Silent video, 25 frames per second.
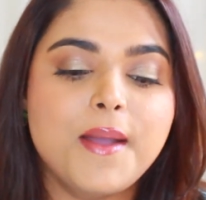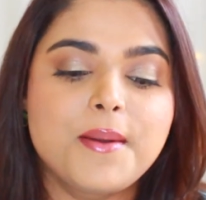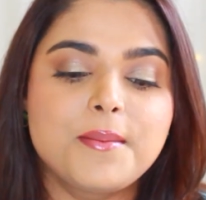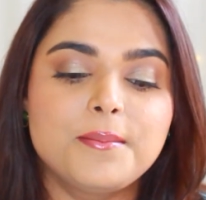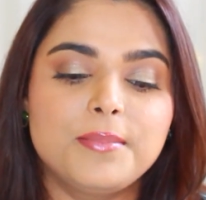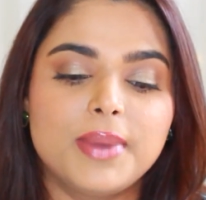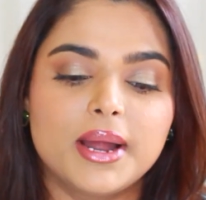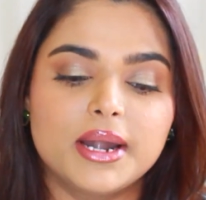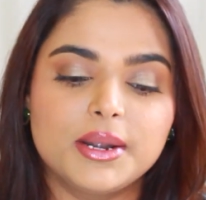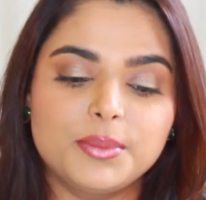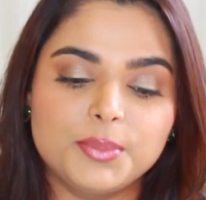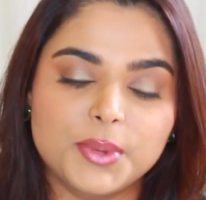
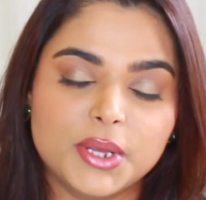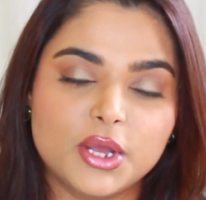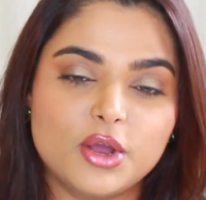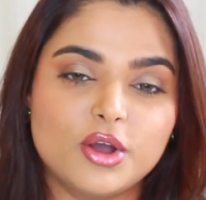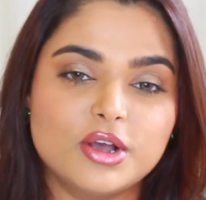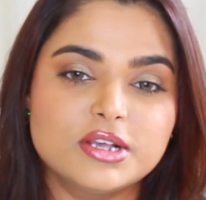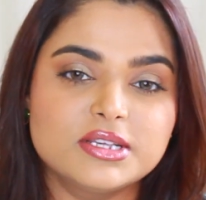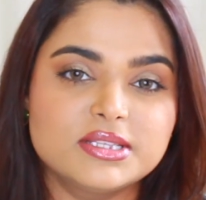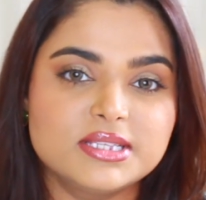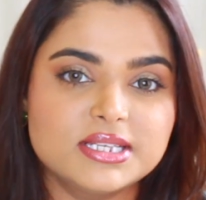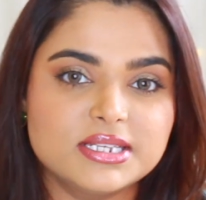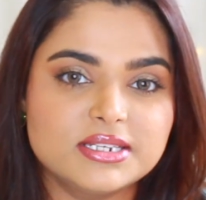But
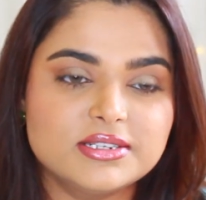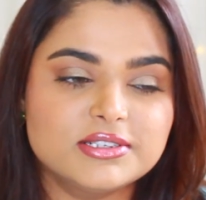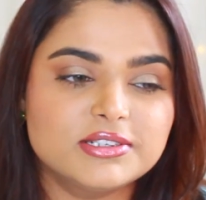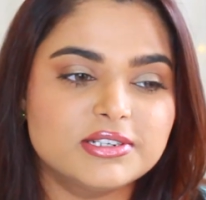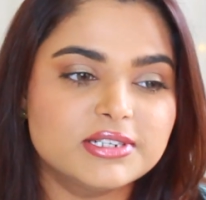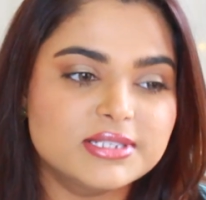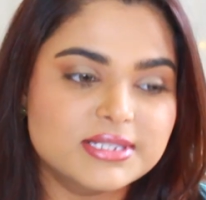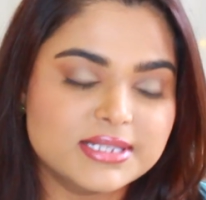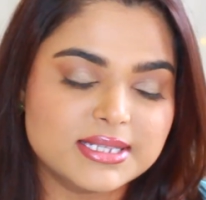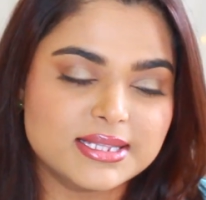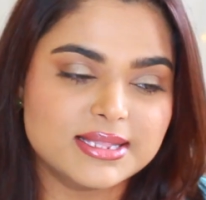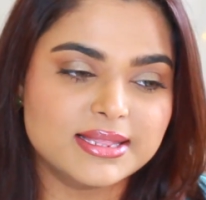because they
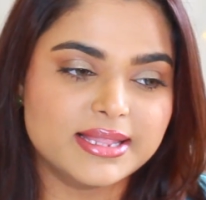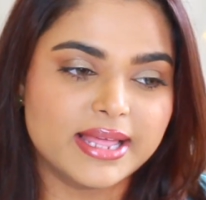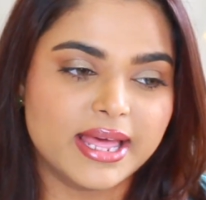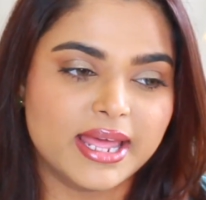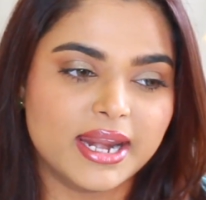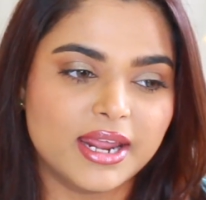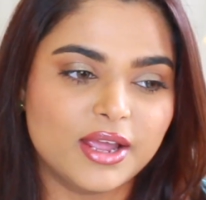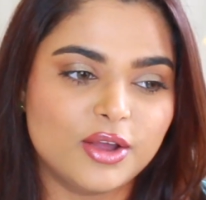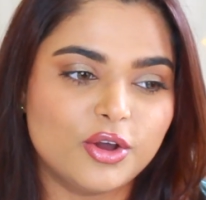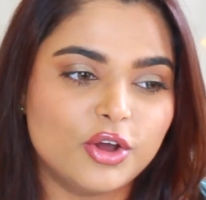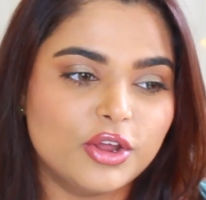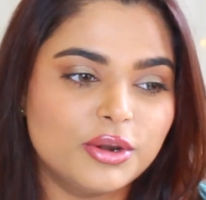turn
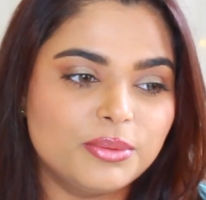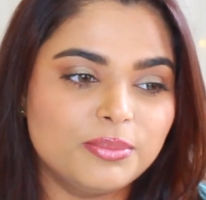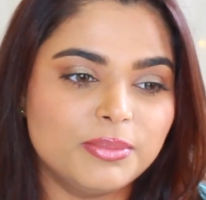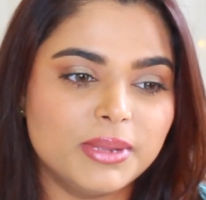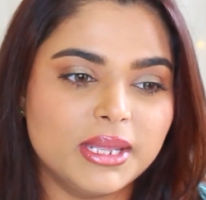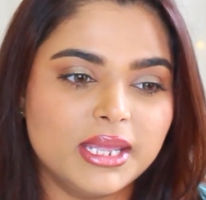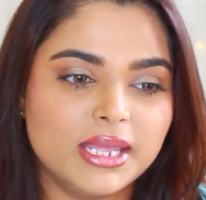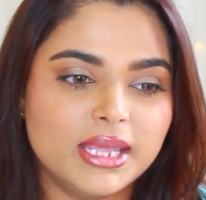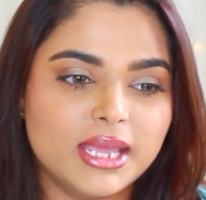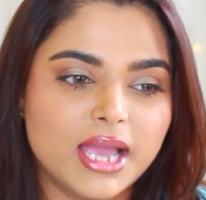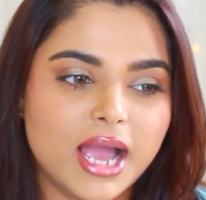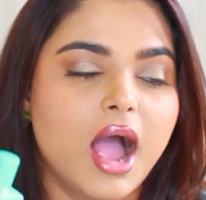synthetic on
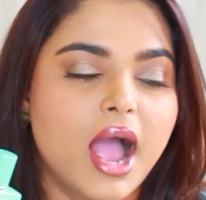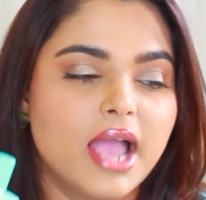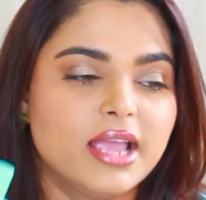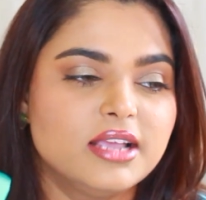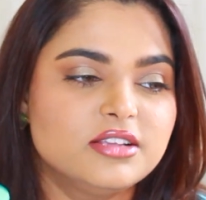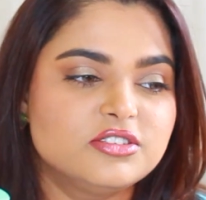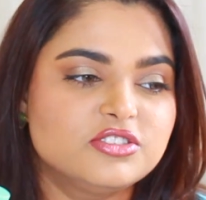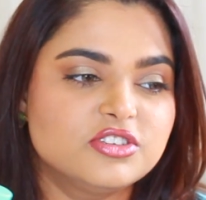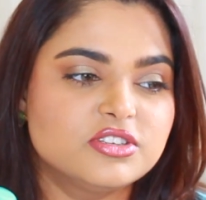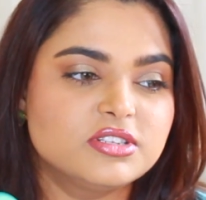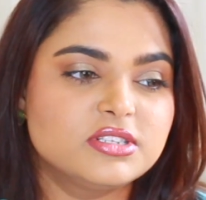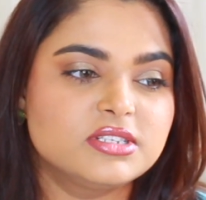me,
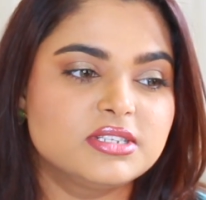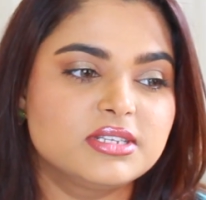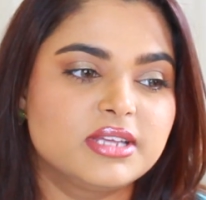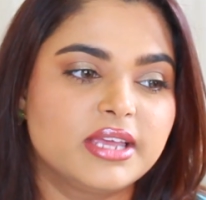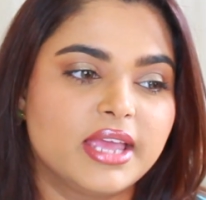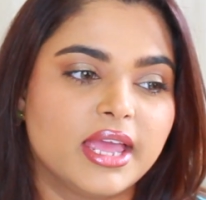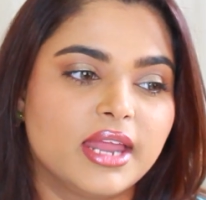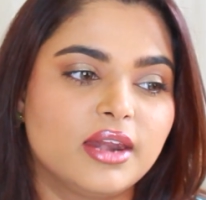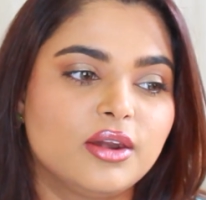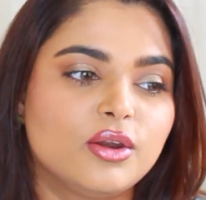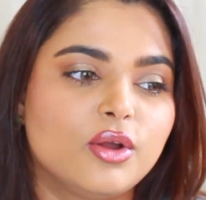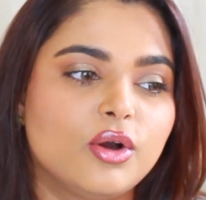I just
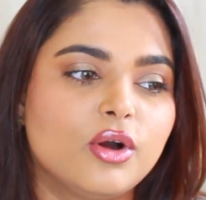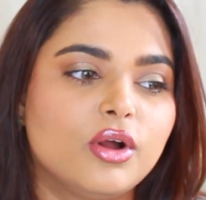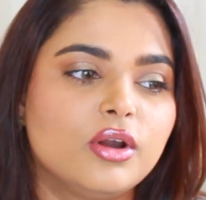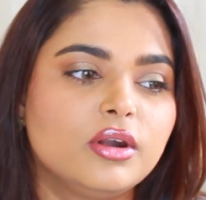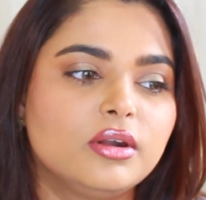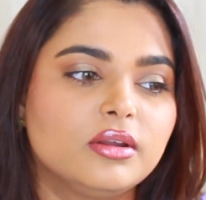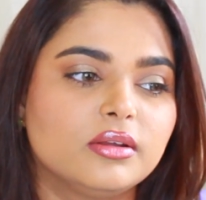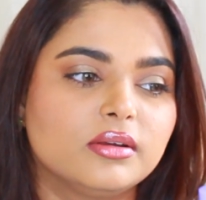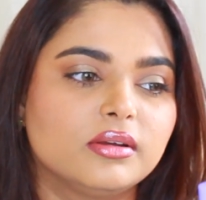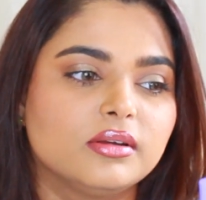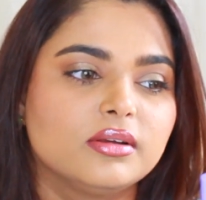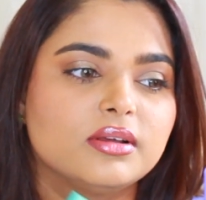
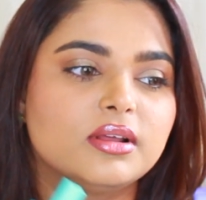cannot